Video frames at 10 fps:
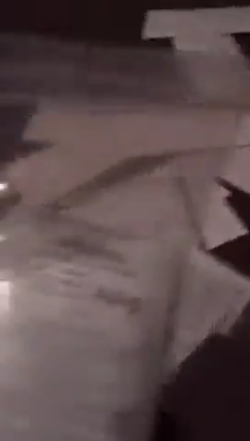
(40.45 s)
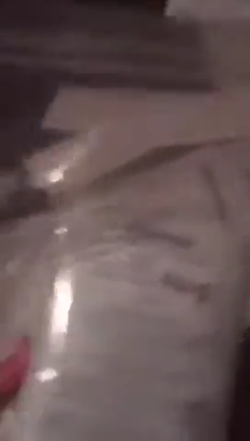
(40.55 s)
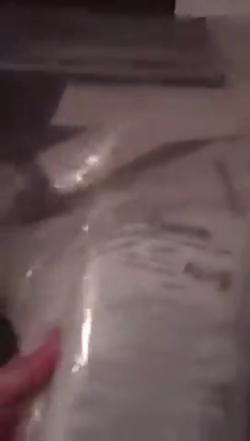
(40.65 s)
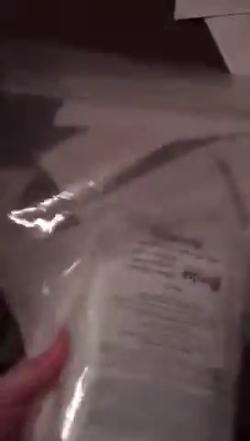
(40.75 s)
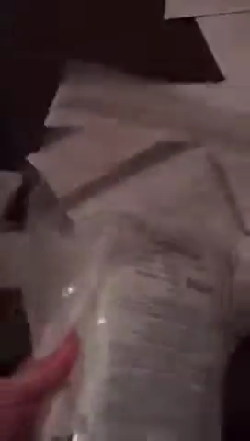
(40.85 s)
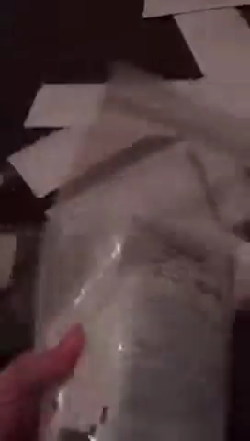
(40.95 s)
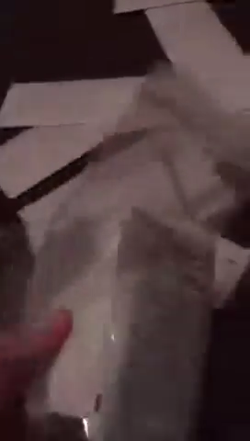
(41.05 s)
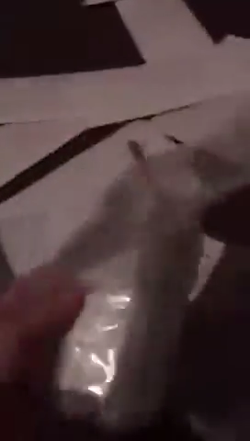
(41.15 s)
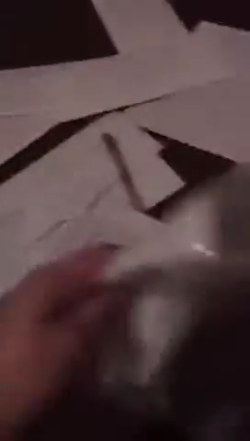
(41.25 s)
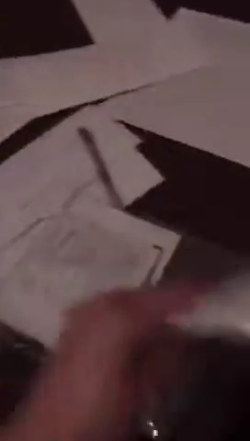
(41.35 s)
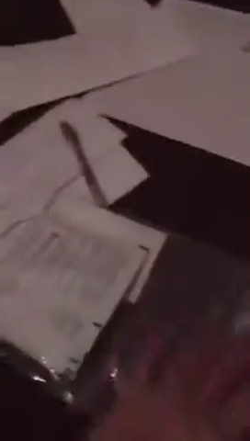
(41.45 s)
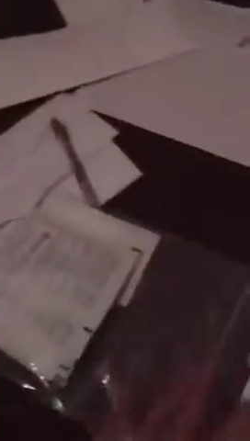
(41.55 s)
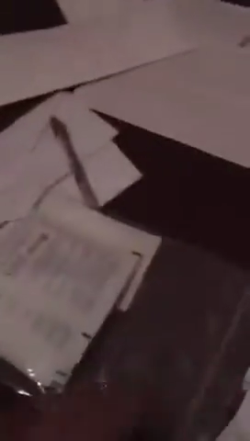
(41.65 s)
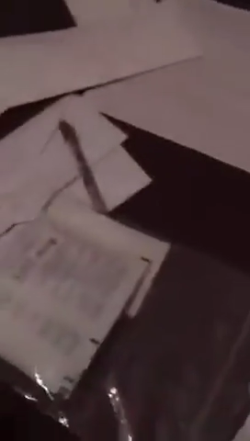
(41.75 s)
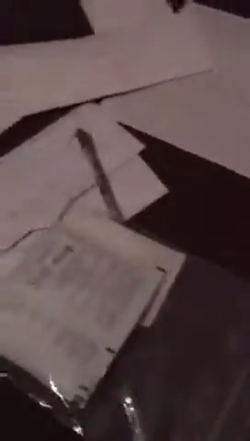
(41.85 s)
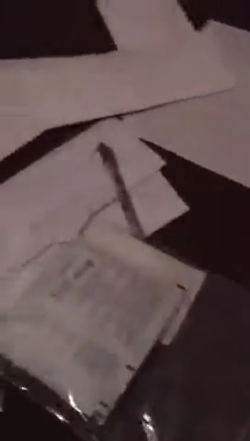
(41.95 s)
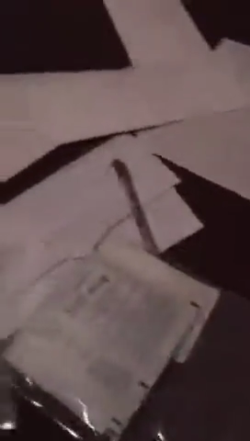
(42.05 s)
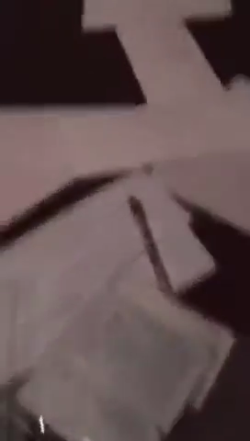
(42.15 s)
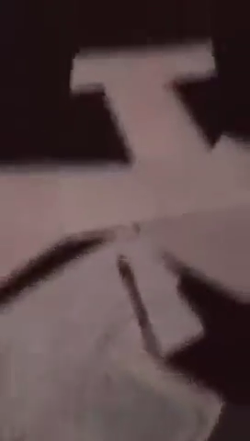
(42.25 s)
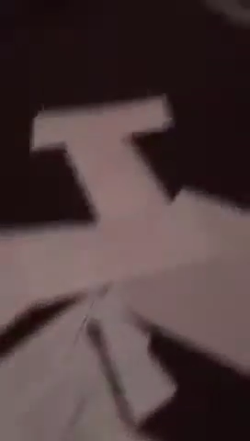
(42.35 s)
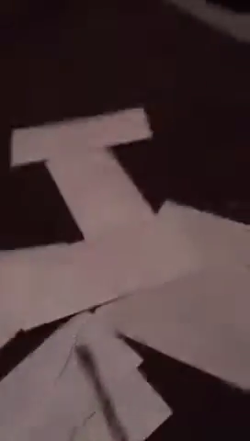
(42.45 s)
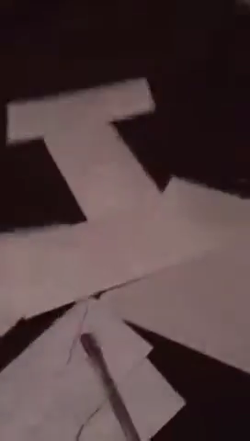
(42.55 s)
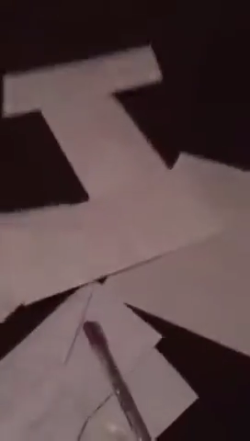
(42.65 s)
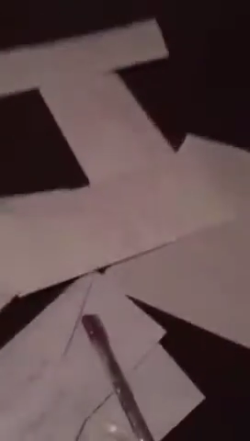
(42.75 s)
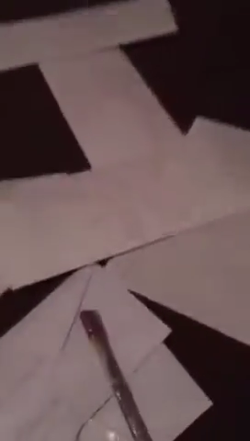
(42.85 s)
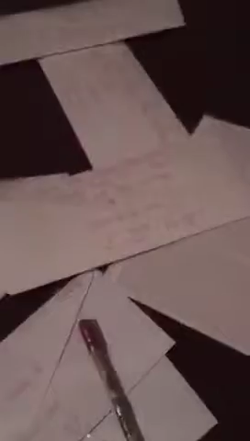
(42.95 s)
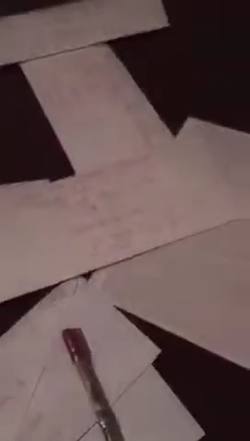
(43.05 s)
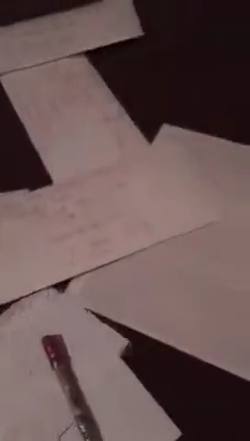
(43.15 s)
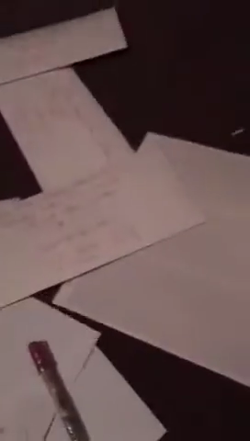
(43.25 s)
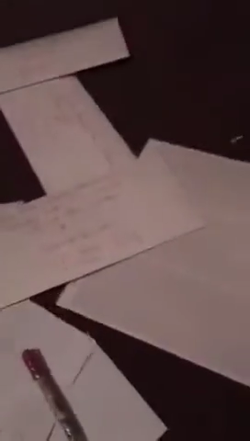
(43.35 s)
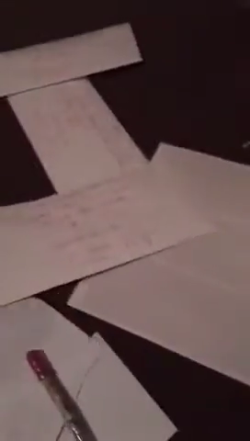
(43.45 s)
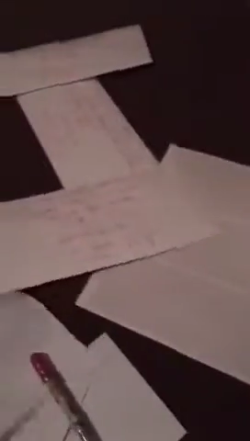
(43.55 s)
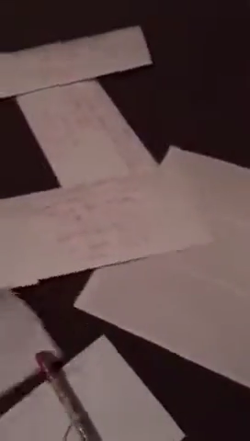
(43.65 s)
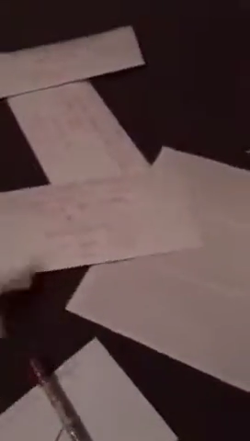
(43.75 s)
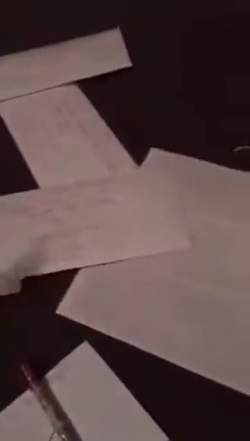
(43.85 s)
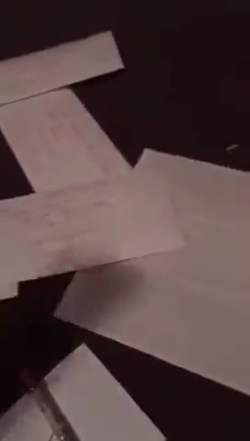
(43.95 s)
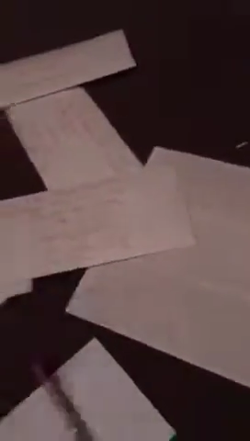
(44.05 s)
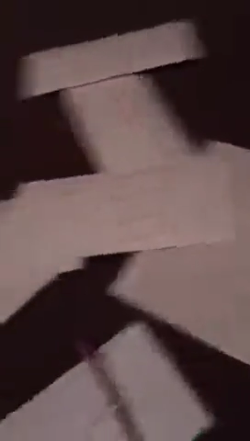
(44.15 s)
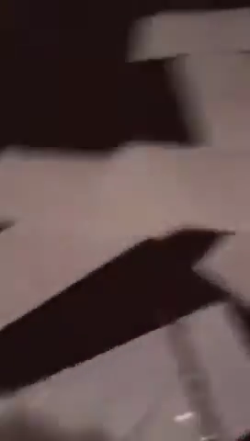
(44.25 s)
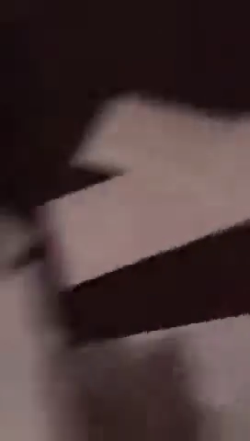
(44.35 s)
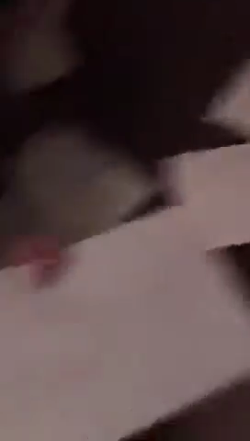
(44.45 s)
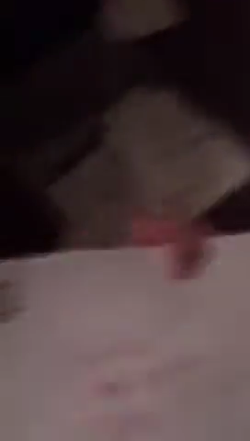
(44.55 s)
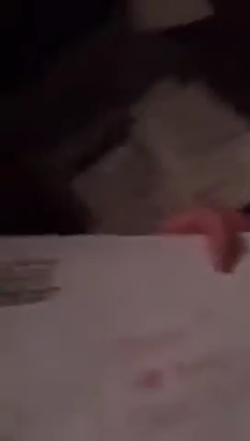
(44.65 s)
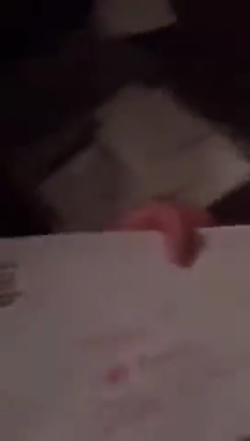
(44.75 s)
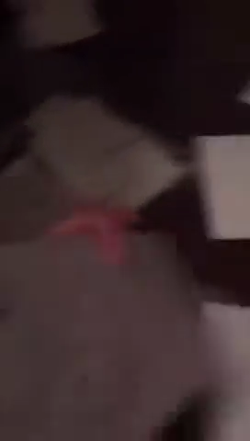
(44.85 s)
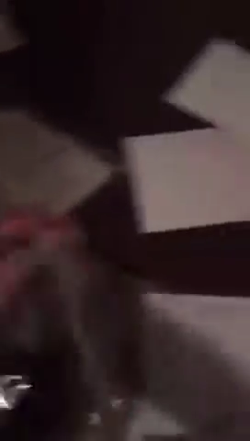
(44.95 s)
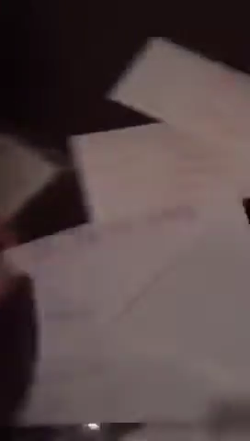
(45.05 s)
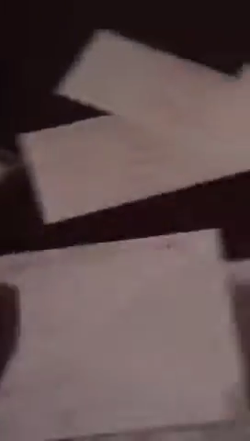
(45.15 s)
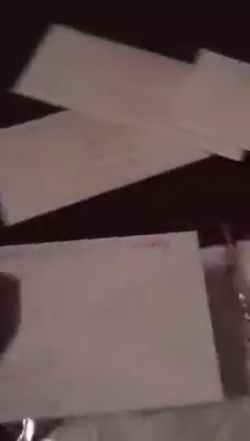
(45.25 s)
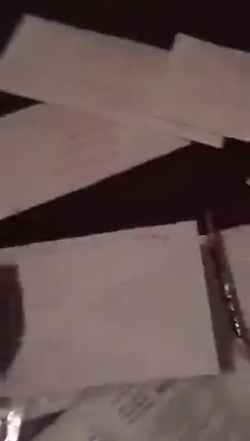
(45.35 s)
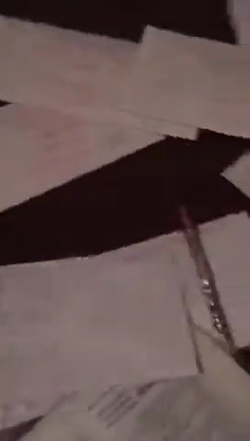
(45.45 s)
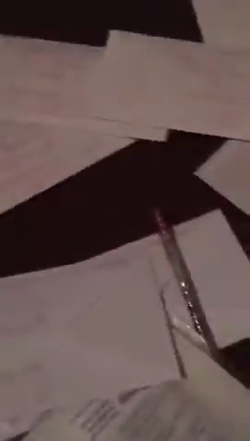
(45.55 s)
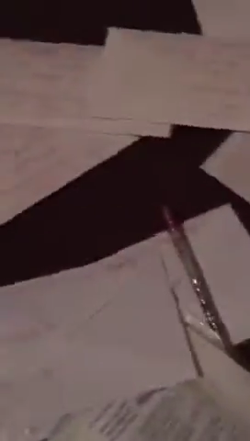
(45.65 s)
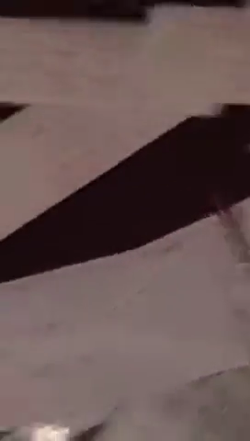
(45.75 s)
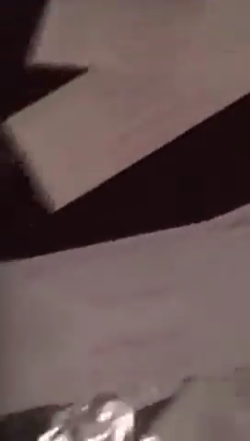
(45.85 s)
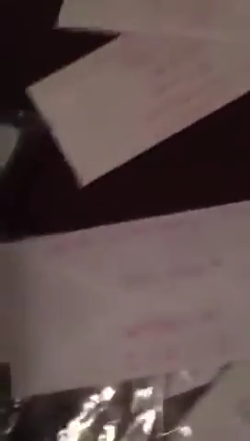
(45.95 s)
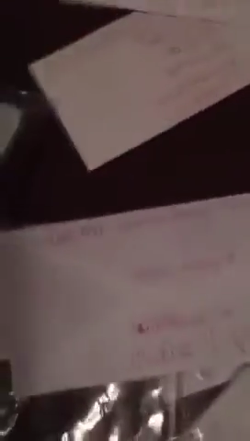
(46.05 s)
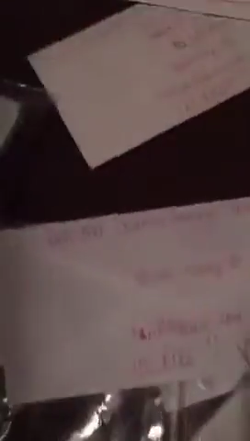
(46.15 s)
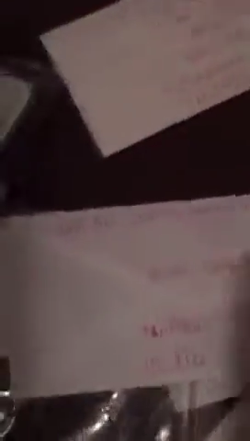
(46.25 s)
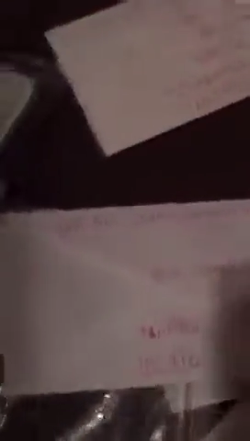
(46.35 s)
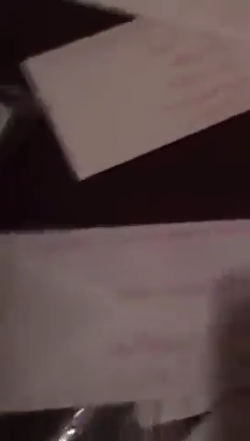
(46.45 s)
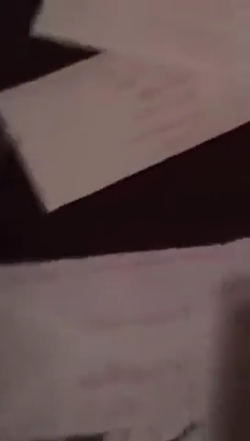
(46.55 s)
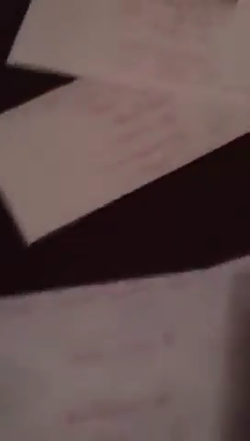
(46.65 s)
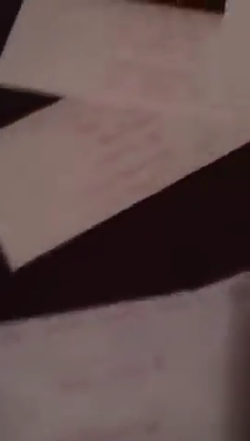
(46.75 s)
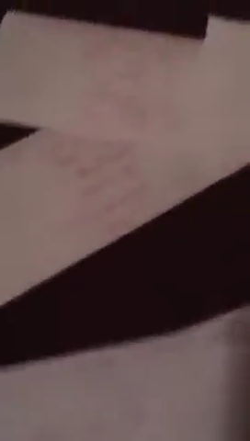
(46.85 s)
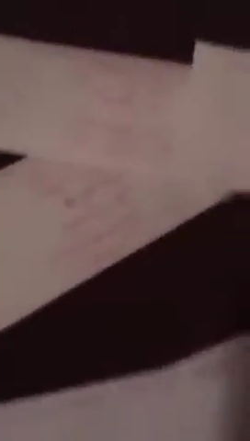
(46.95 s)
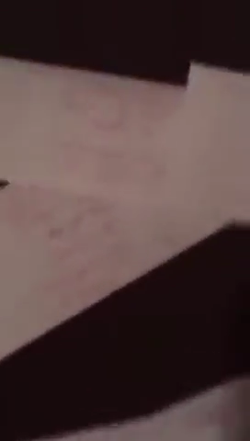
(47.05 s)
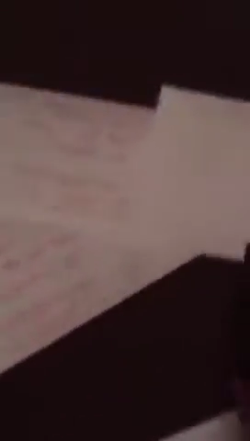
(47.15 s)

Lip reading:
(no speaker visible)